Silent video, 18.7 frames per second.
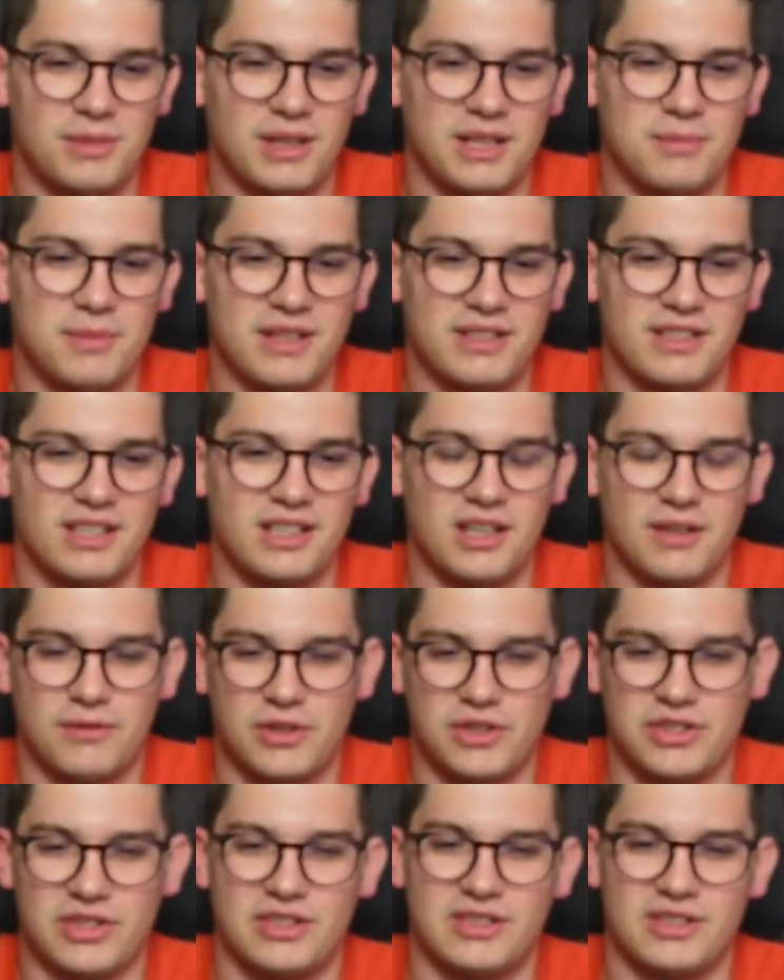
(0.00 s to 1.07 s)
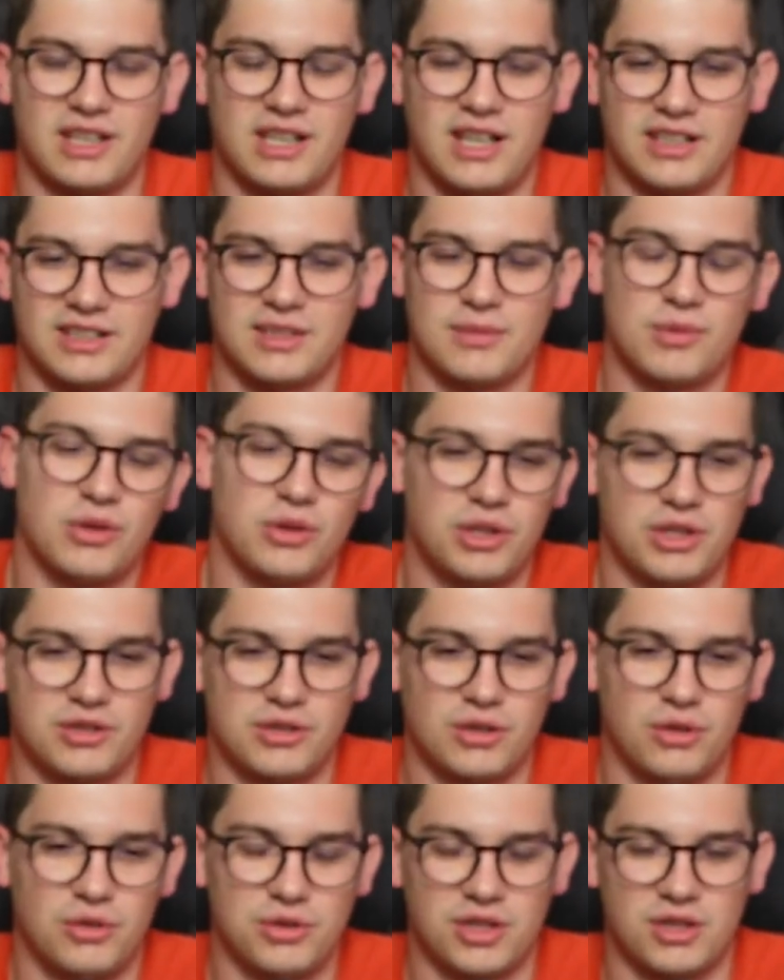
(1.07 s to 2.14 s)
Like basically a versus is a custom coded
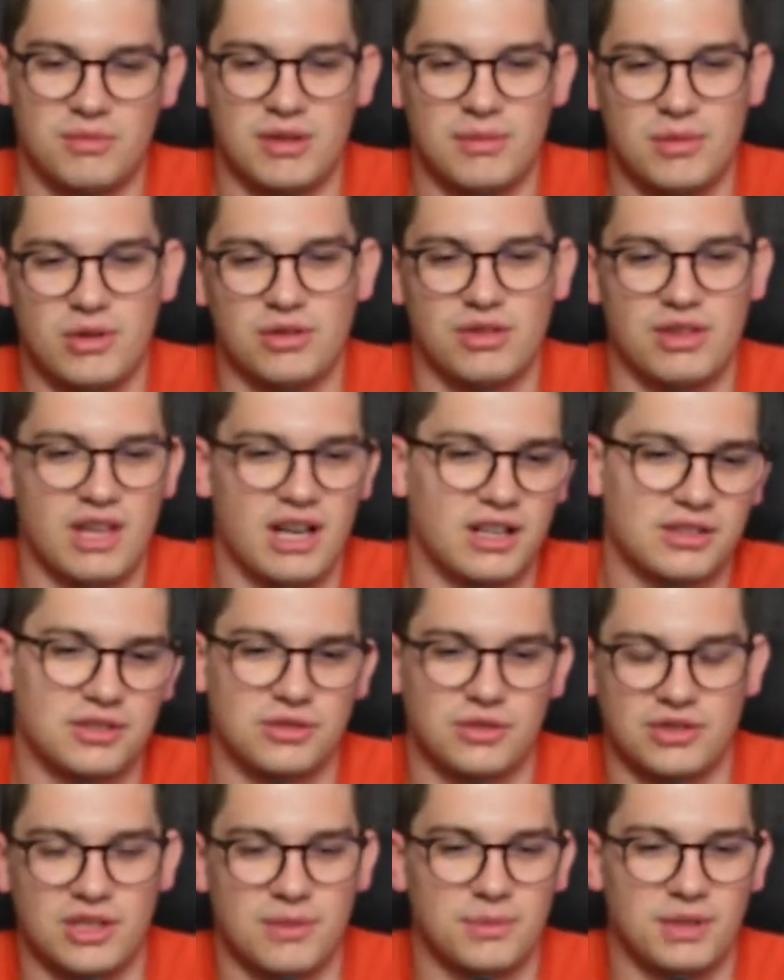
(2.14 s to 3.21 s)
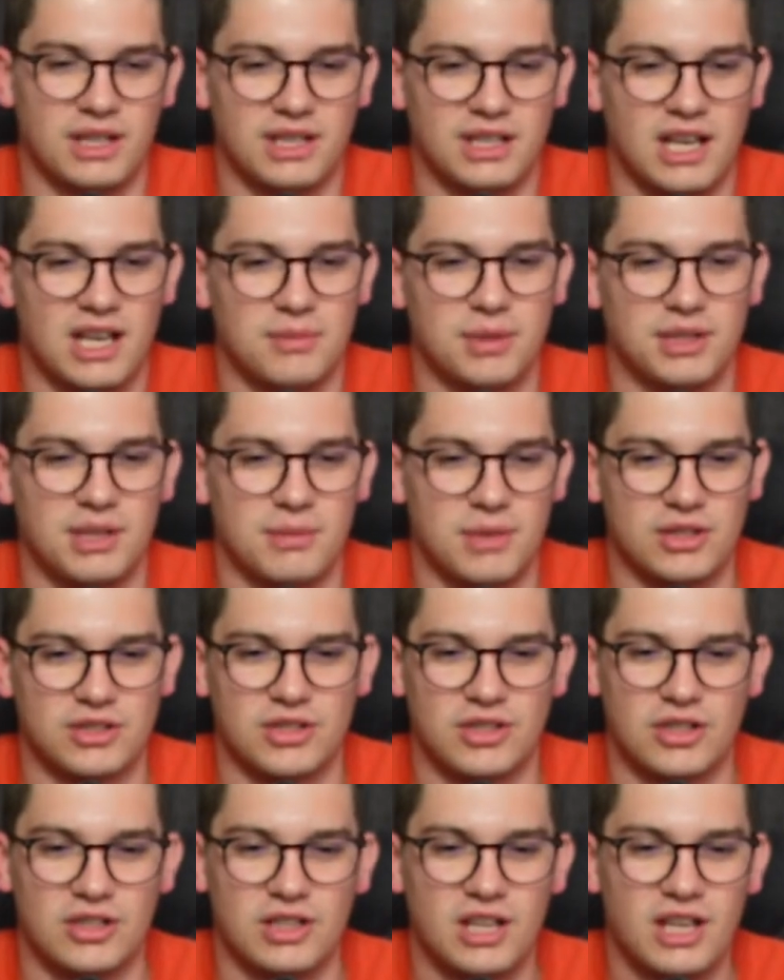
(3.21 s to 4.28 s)
solution, maybe on Nuxt or something like that, but I'm not
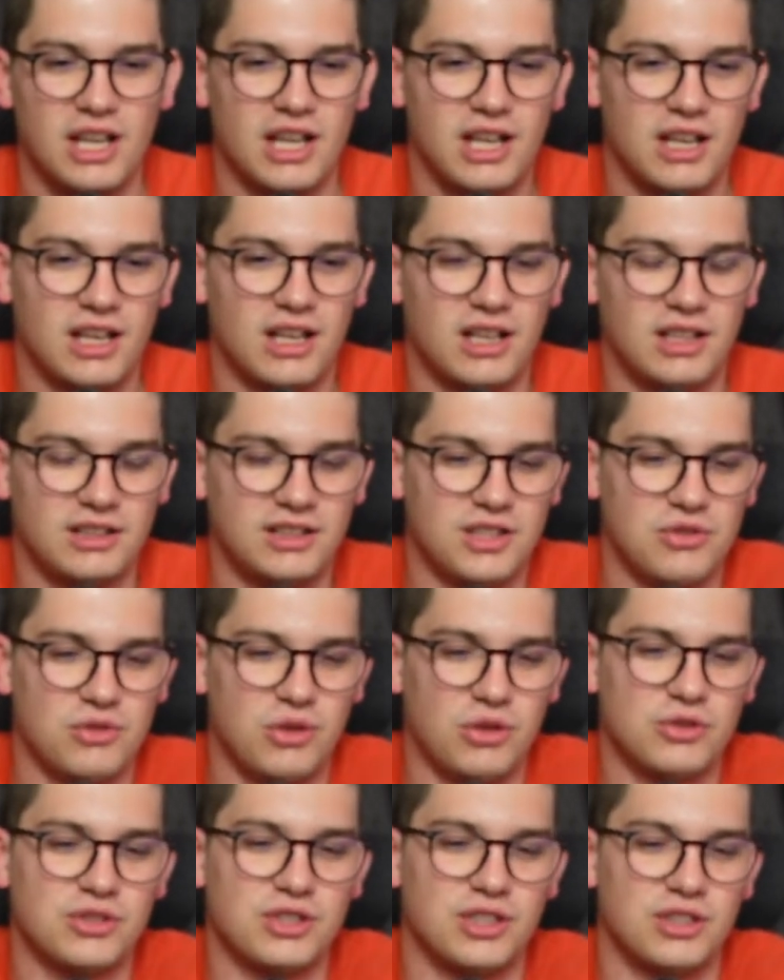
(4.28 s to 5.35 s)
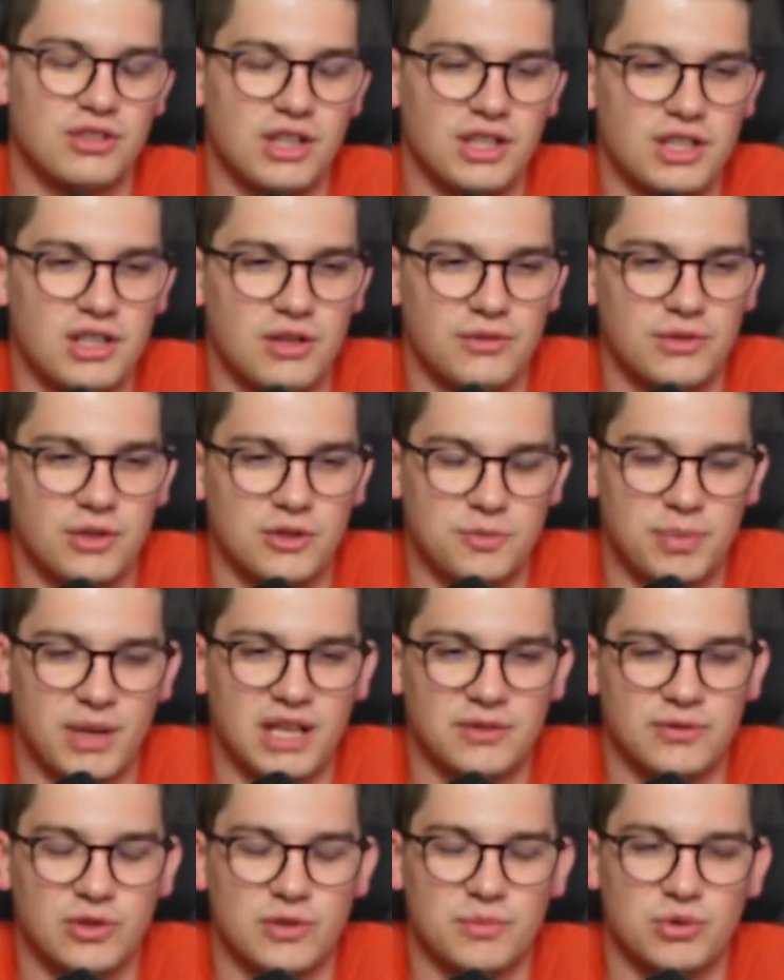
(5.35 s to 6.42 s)
sure. Did you consider any of those
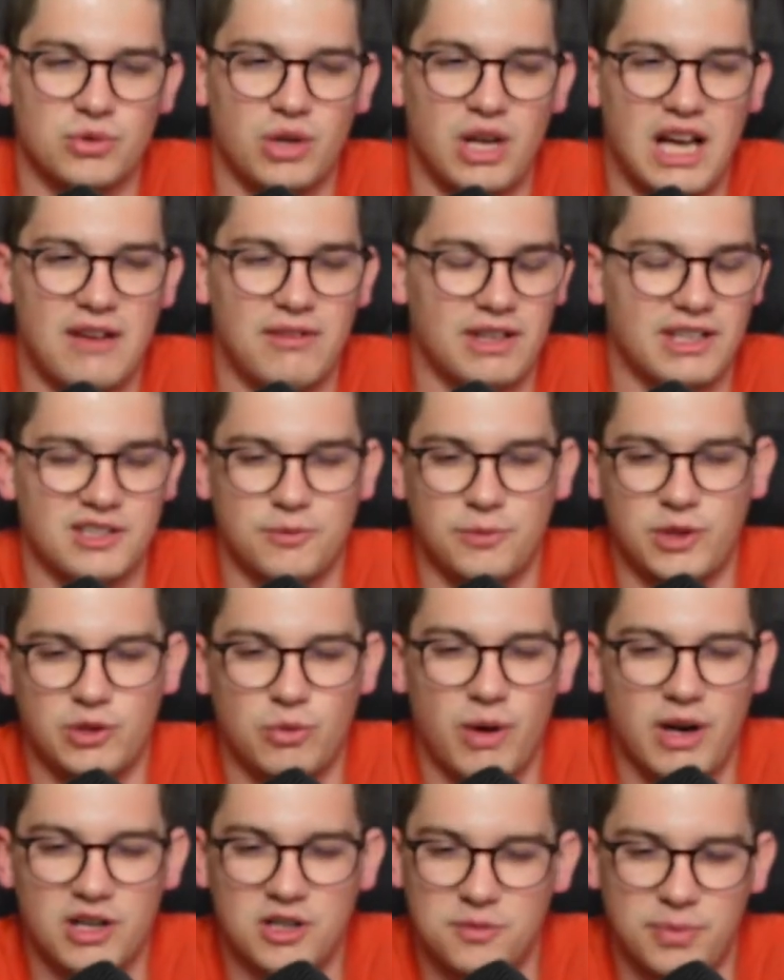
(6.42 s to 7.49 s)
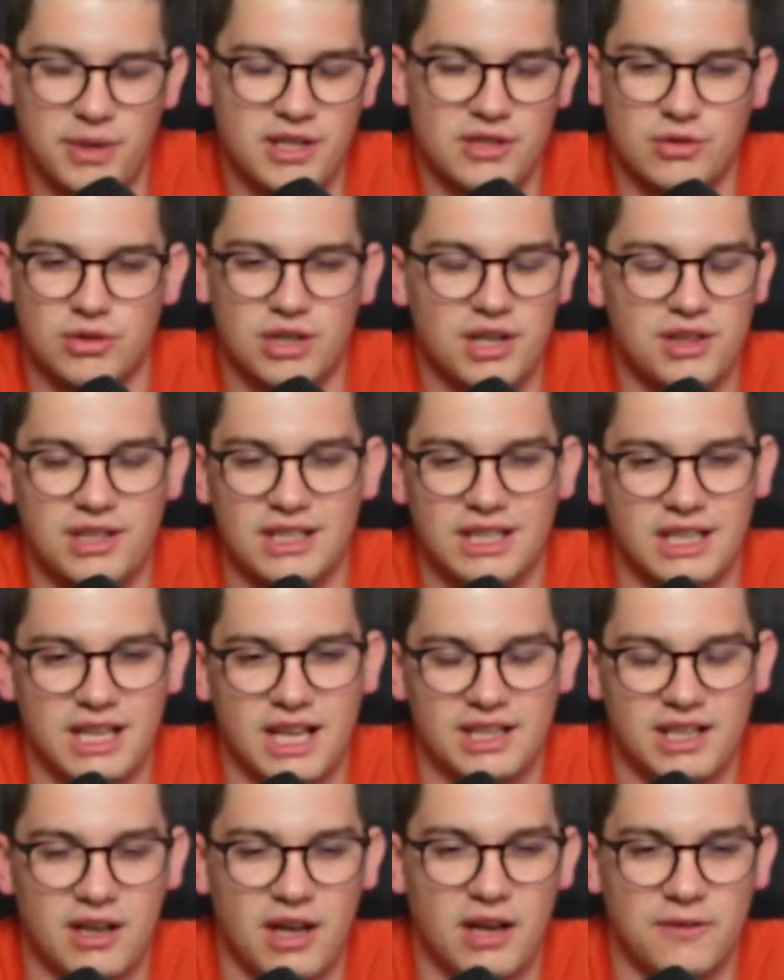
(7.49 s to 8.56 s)
platforms to have like Squarespace or anything like
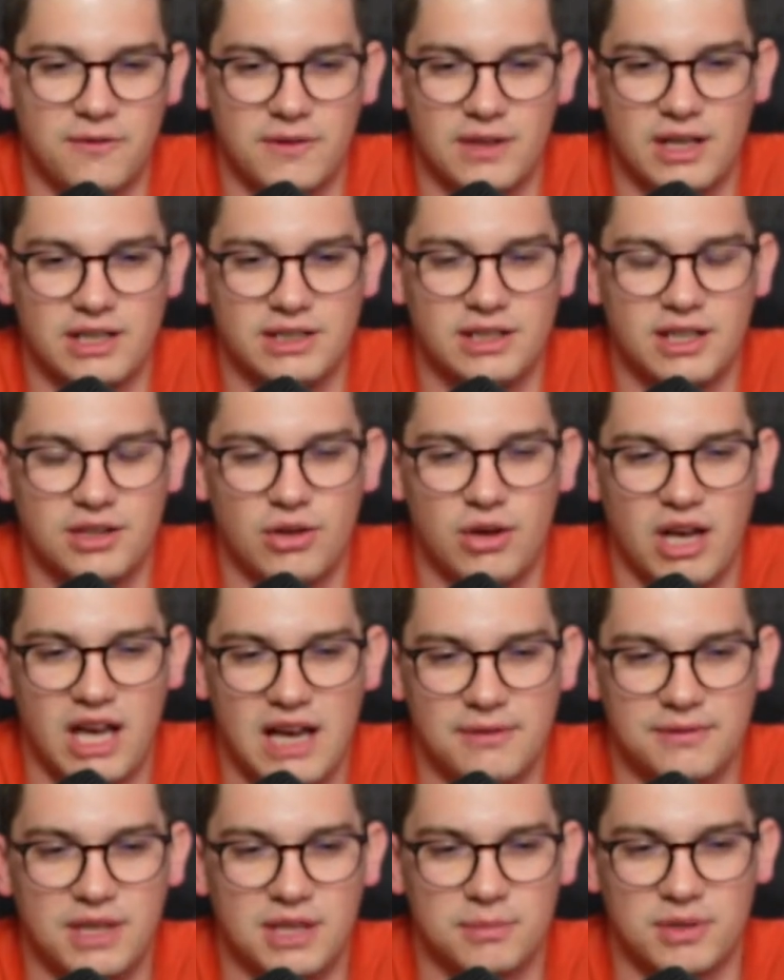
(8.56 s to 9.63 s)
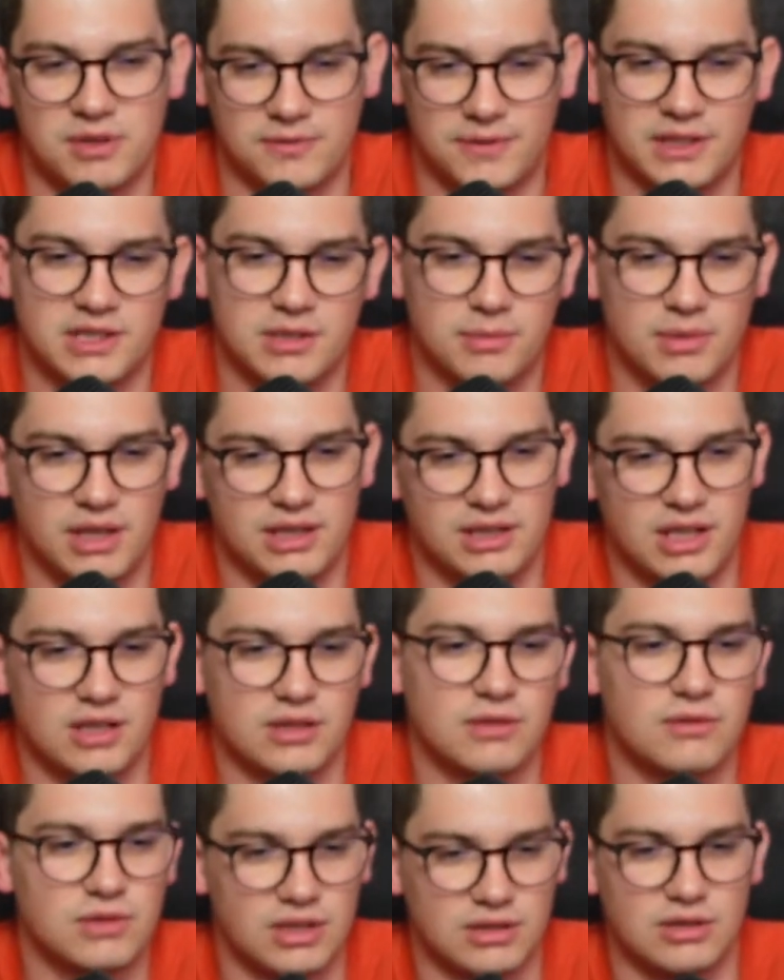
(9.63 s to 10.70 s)
that? I feel like they don't have that much flexibility
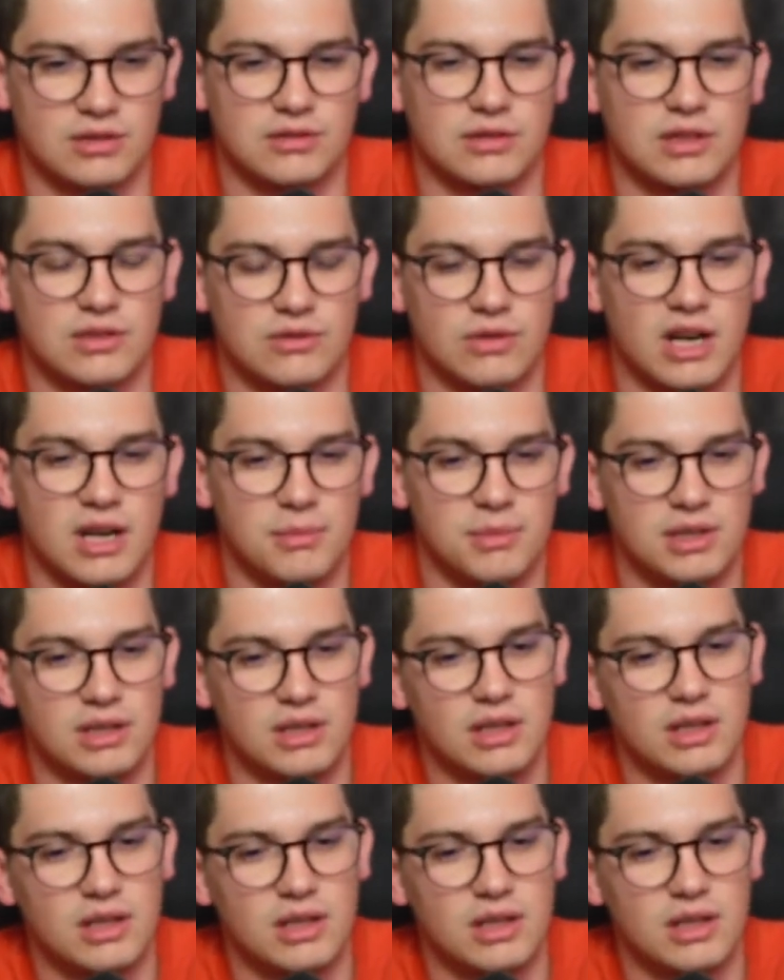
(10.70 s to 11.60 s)
as you just described.